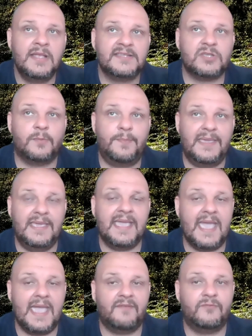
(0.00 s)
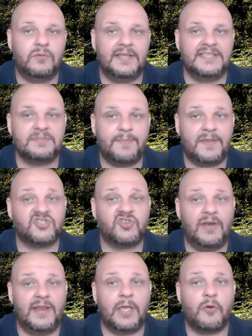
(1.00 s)
so be careful
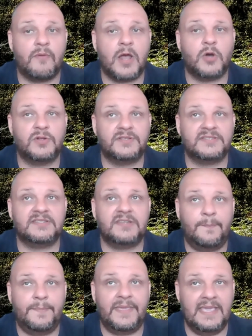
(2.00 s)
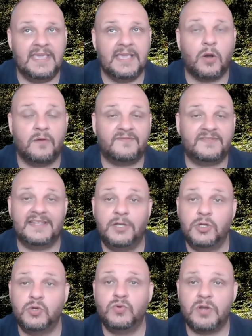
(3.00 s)
especially around the peak of the
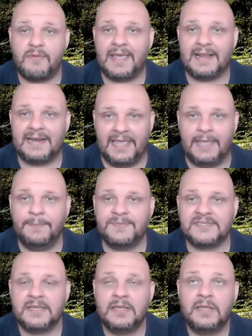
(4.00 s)
lunar eclipse